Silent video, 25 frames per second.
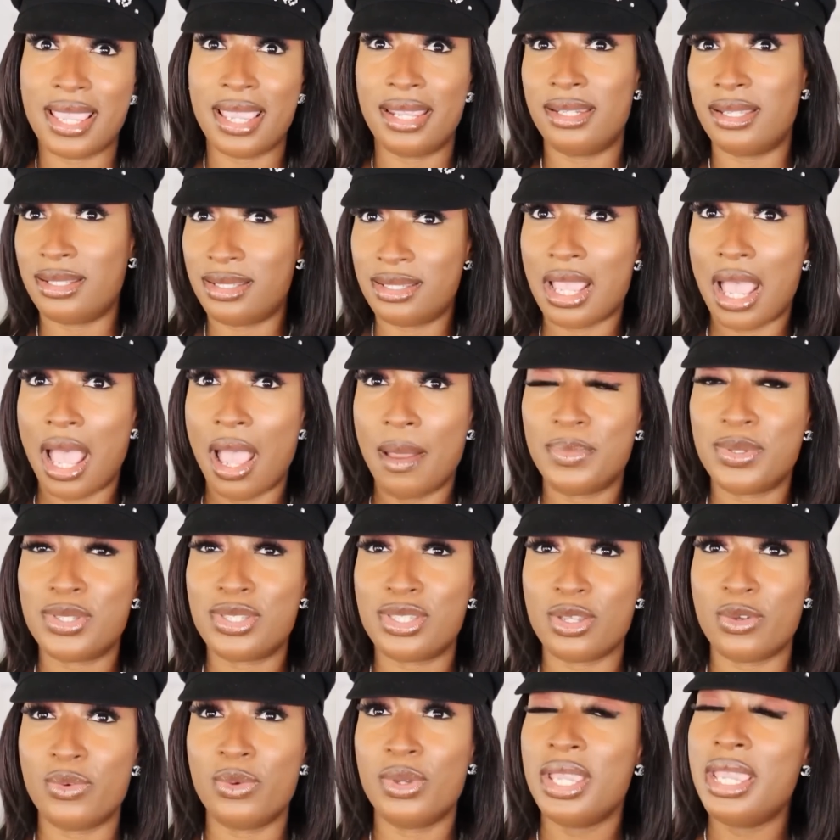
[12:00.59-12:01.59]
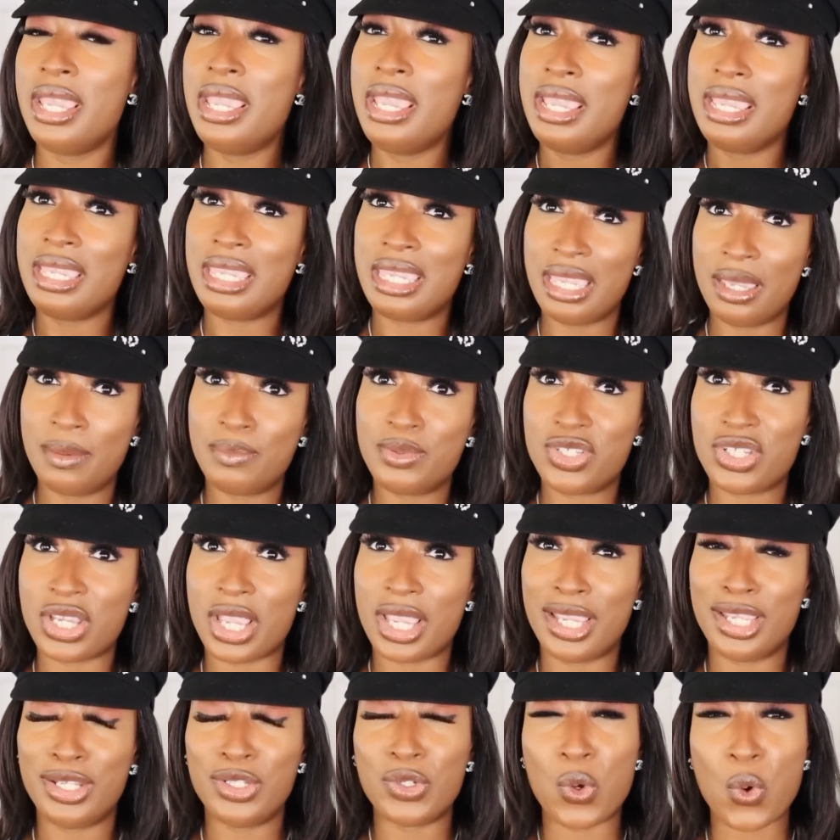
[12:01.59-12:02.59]
and the tops. So keep
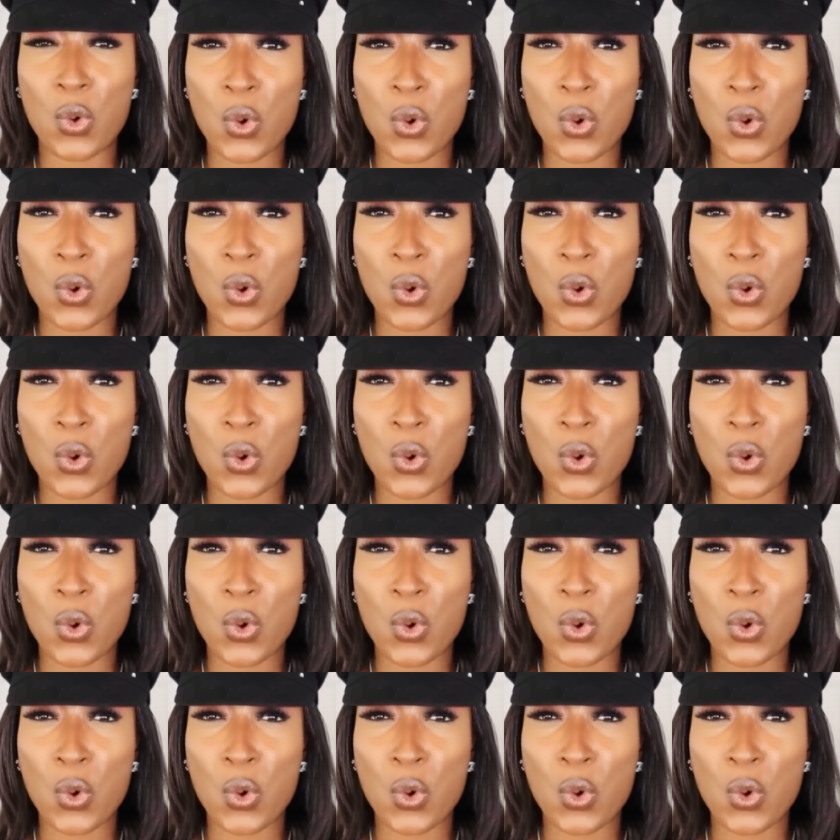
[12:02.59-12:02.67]
checking